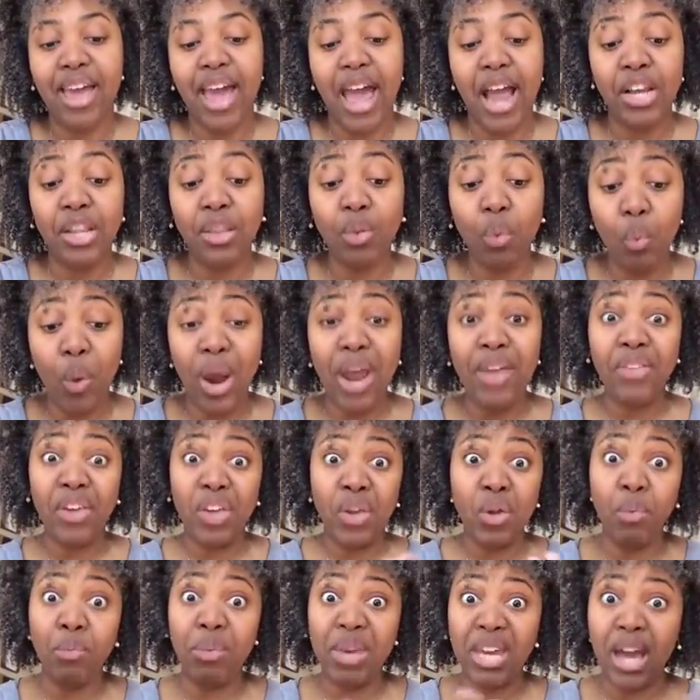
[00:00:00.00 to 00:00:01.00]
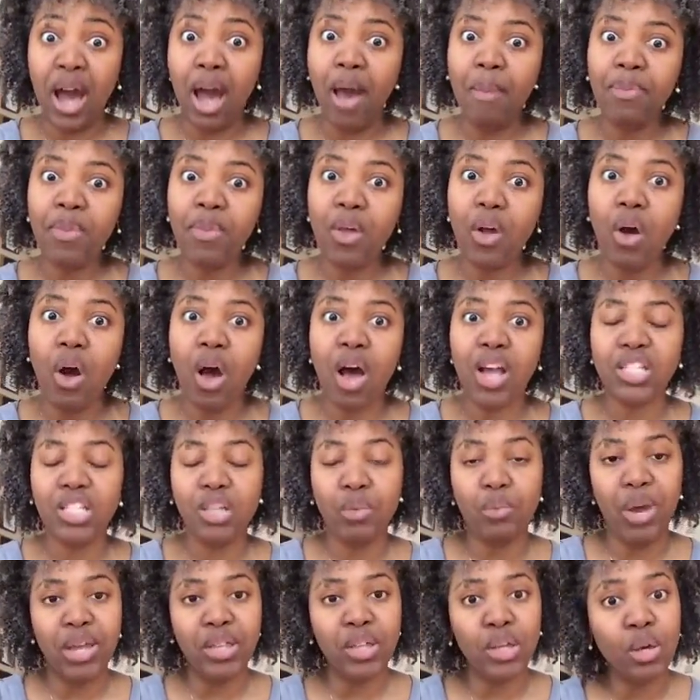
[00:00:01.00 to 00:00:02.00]
And the way that you become the cause,
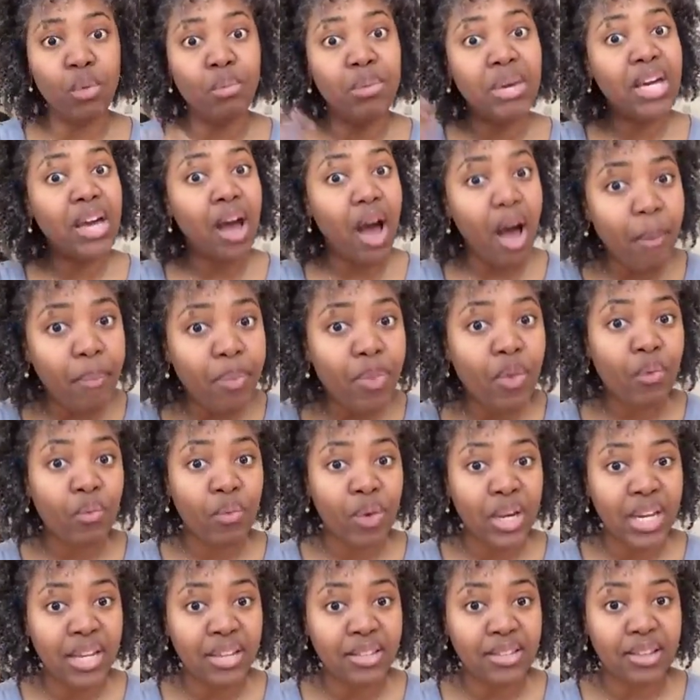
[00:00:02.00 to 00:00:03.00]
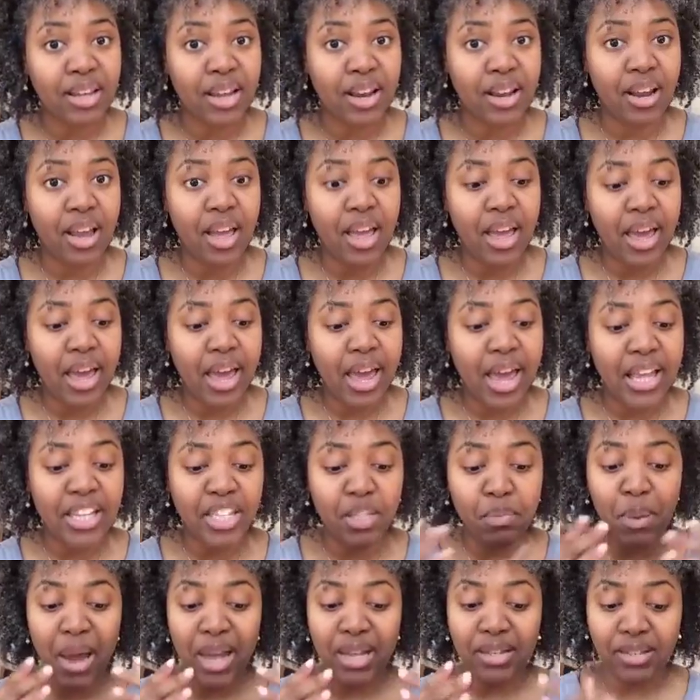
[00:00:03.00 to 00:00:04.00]
the way that you become the reason,
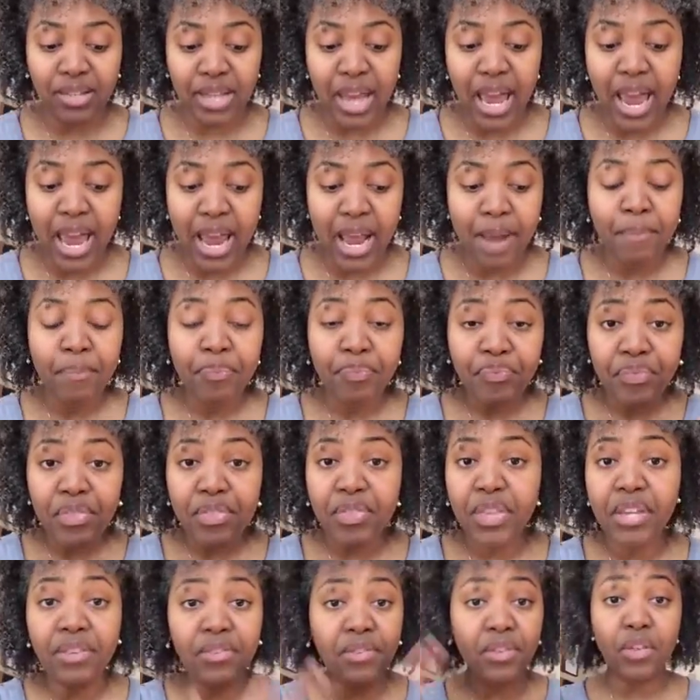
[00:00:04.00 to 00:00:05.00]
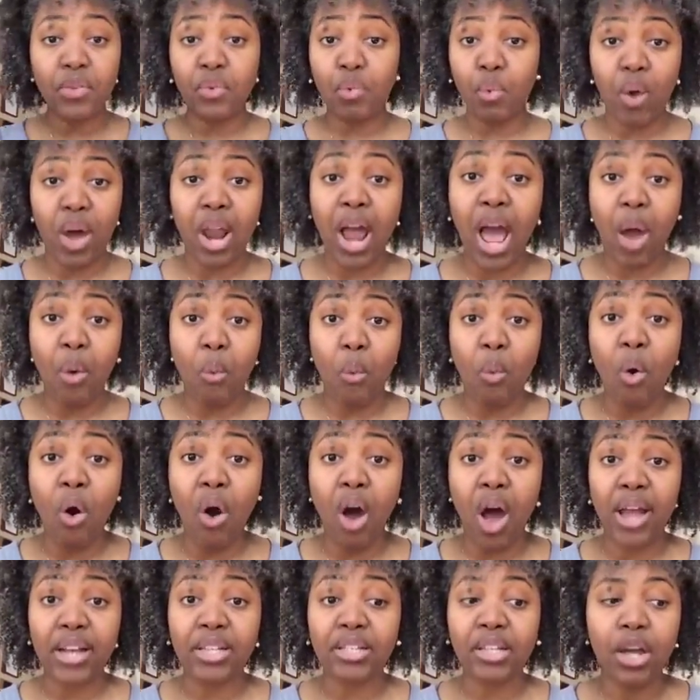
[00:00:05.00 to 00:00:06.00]
is by saying, this is what I
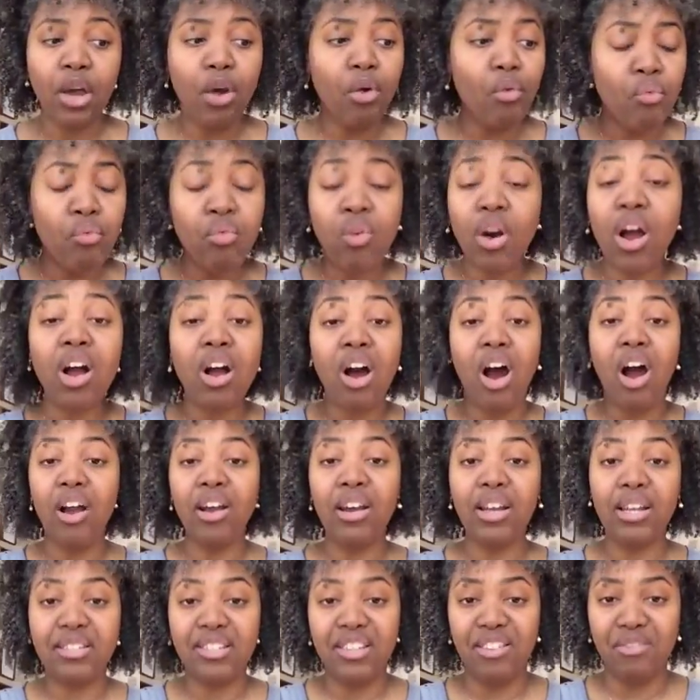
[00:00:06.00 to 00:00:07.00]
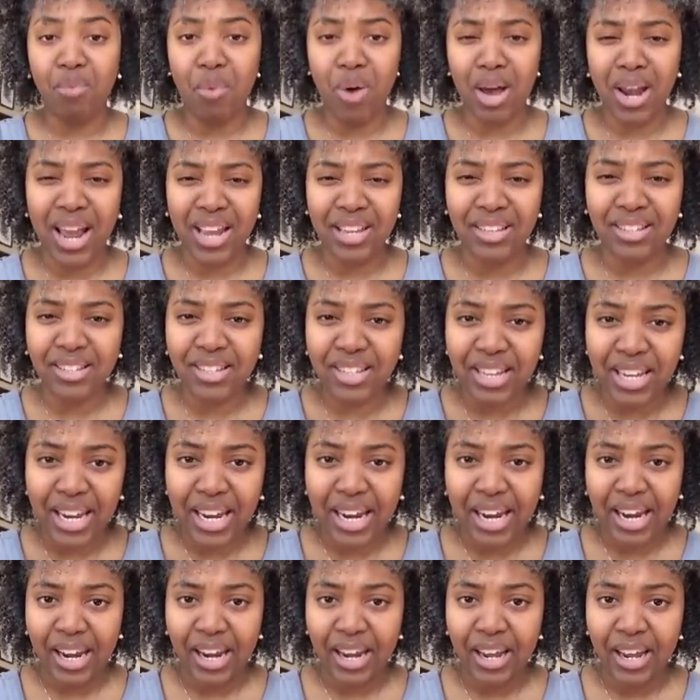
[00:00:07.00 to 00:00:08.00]
want, regardless of what I
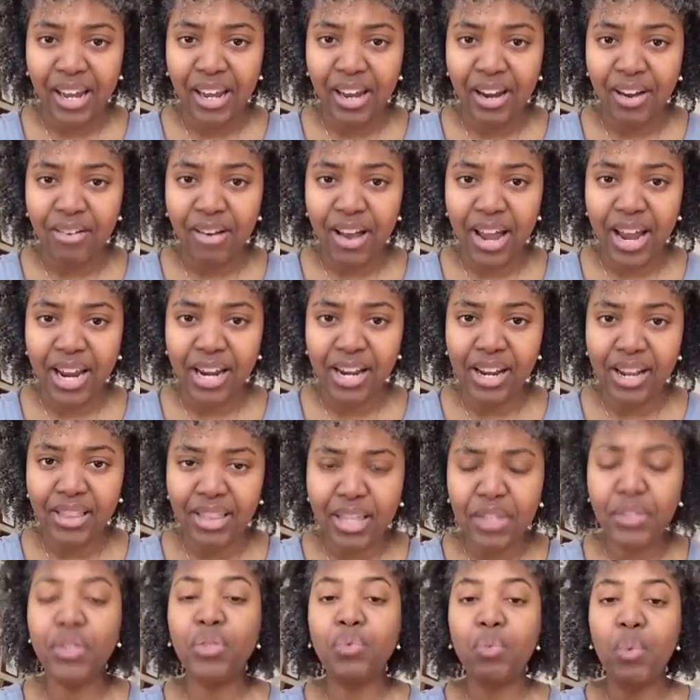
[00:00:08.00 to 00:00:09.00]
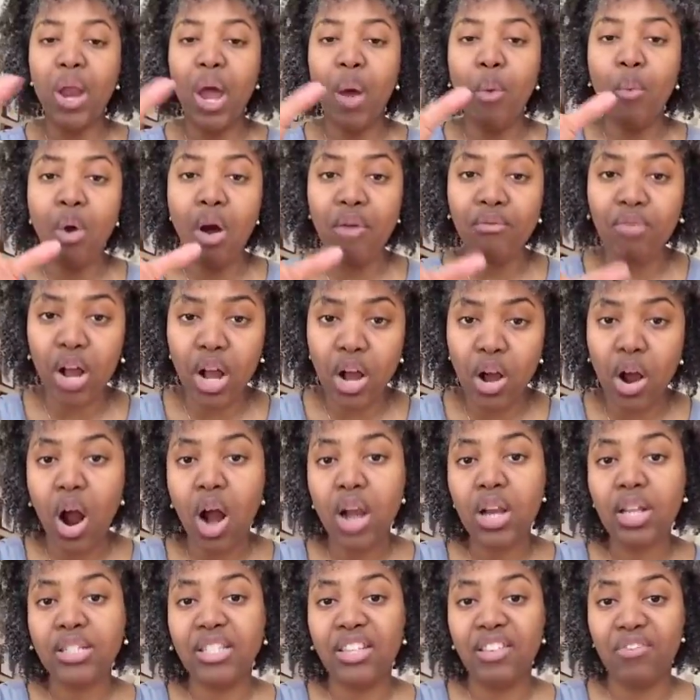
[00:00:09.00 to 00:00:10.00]
see, right? This is what I want,
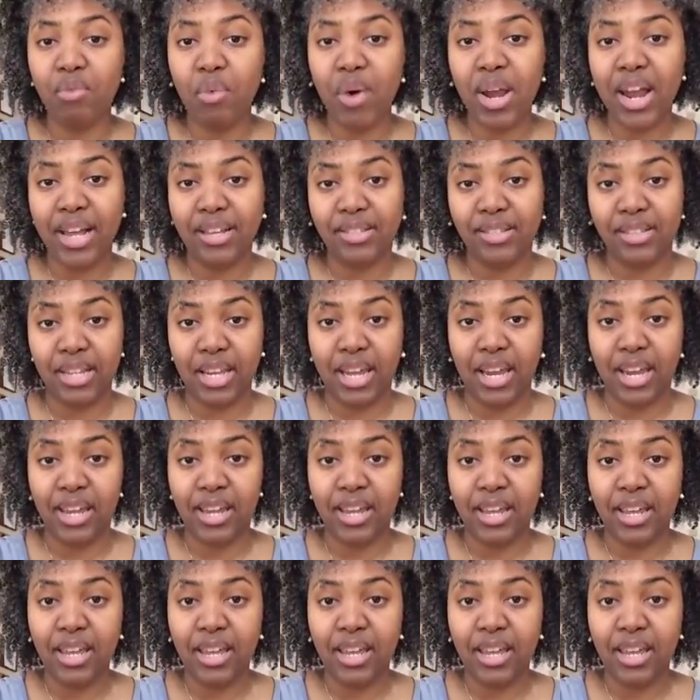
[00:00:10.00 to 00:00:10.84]
regardless of what I see.